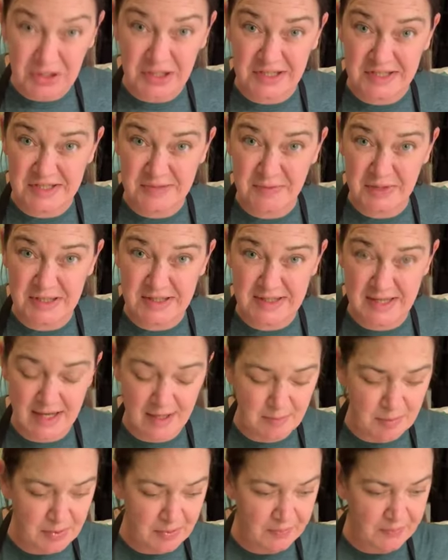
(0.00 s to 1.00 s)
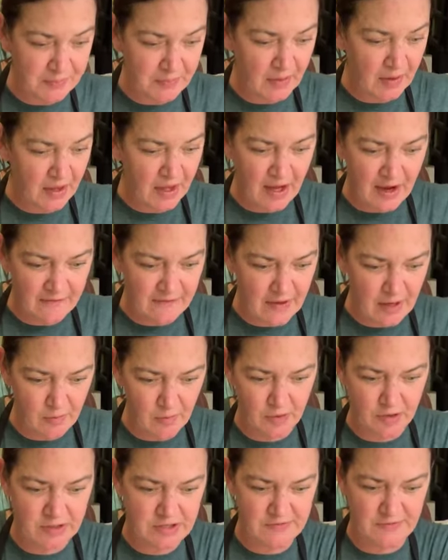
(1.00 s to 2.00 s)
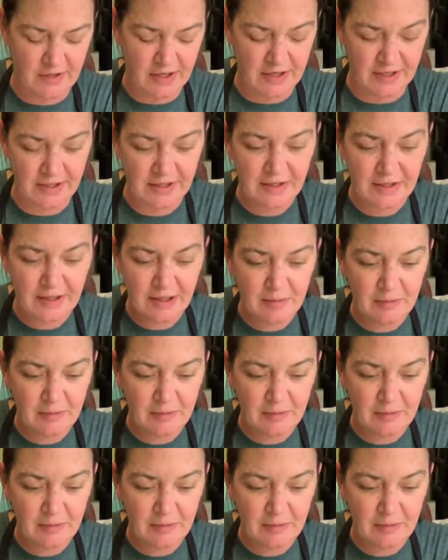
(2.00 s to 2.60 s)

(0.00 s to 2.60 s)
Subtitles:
placement tape, and that works fine.